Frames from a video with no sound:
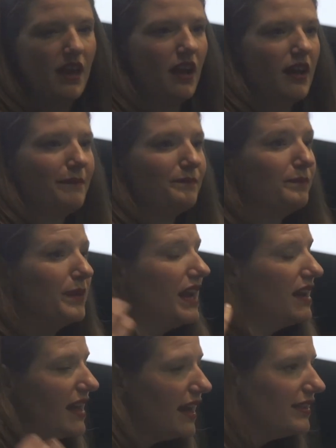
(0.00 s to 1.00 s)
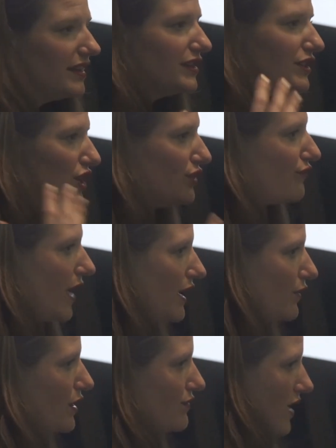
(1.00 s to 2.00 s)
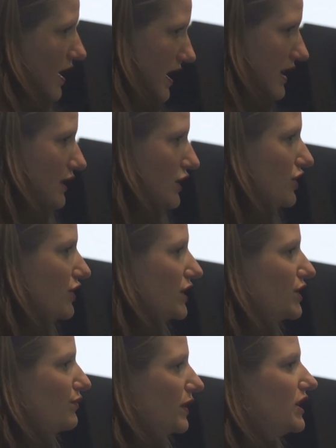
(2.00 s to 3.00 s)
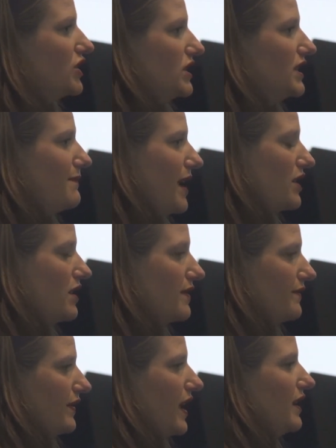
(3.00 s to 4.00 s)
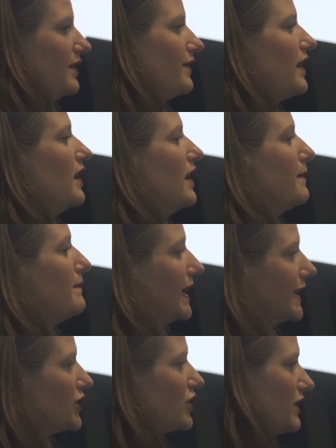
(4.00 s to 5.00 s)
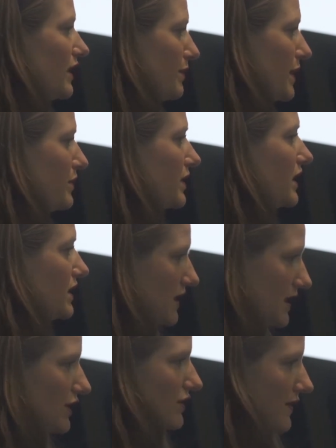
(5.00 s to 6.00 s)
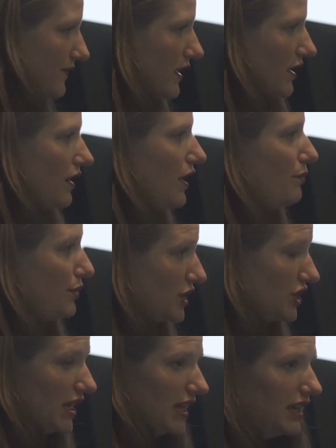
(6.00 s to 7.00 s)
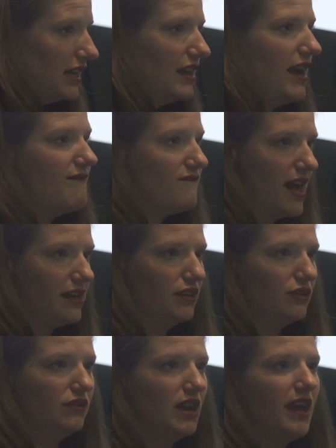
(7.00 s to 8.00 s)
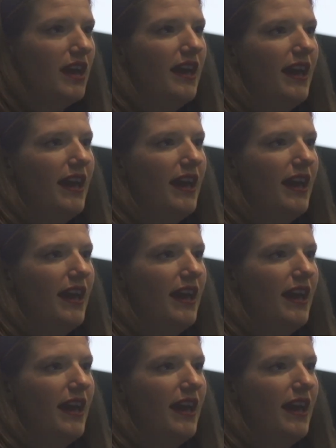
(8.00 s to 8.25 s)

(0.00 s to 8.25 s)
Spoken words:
But again, there is no right or wrong answer. It's really just a matter of kind of making sure that people continue to feel appreciated and valued.